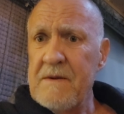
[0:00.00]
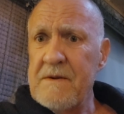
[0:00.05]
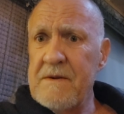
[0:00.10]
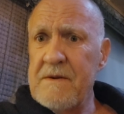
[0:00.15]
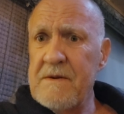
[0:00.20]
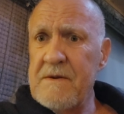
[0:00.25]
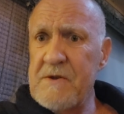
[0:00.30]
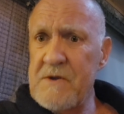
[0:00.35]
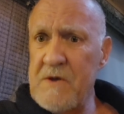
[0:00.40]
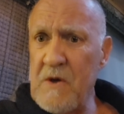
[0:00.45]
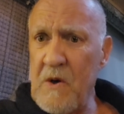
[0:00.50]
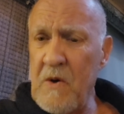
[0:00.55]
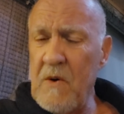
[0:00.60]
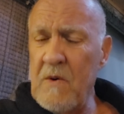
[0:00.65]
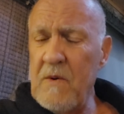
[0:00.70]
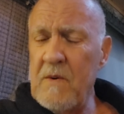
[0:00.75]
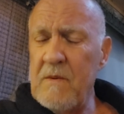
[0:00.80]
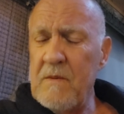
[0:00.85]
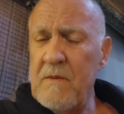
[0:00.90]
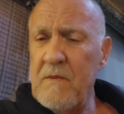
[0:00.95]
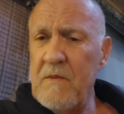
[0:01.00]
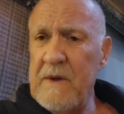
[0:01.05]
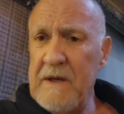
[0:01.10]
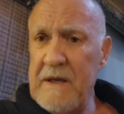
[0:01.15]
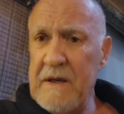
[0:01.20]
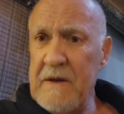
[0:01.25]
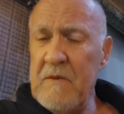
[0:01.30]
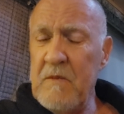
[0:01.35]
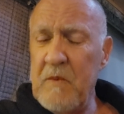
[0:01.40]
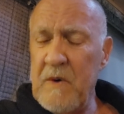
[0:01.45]
to show
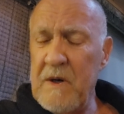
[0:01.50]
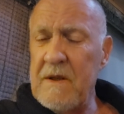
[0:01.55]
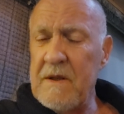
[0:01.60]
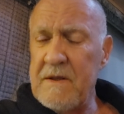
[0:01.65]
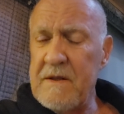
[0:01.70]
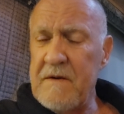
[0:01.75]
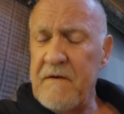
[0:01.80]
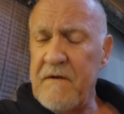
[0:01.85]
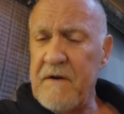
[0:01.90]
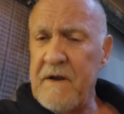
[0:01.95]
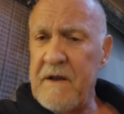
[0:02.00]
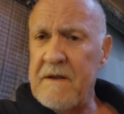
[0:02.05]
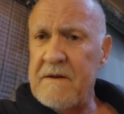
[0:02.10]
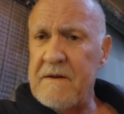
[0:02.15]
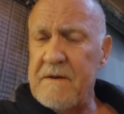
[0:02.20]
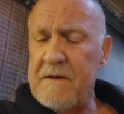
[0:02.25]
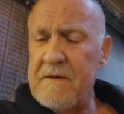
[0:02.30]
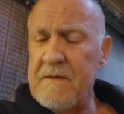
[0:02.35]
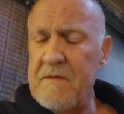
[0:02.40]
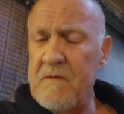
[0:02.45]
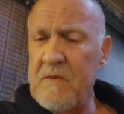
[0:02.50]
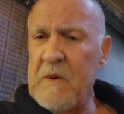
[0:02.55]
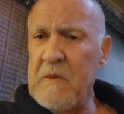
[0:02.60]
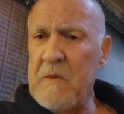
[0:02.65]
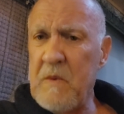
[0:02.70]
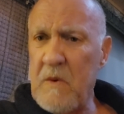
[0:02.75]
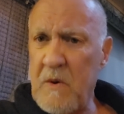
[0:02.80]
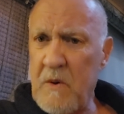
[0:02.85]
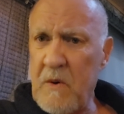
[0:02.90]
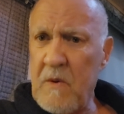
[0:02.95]
we will defend. We
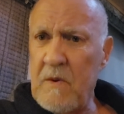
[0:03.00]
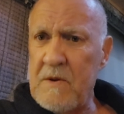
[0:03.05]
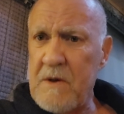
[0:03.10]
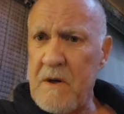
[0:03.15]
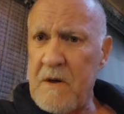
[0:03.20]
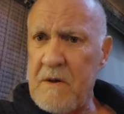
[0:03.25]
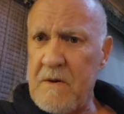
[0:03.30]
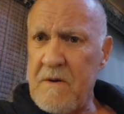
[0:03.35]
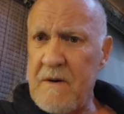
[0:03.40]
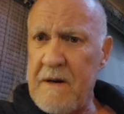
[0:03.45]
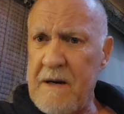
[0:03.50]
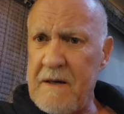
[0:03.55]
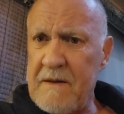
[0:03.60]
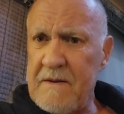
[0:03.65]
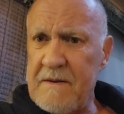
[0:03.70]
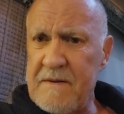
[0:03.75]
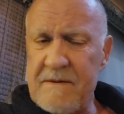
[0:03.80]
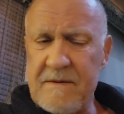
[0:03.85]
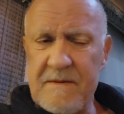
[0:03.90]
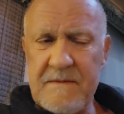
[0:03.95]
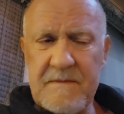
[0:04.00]
will hold our ground.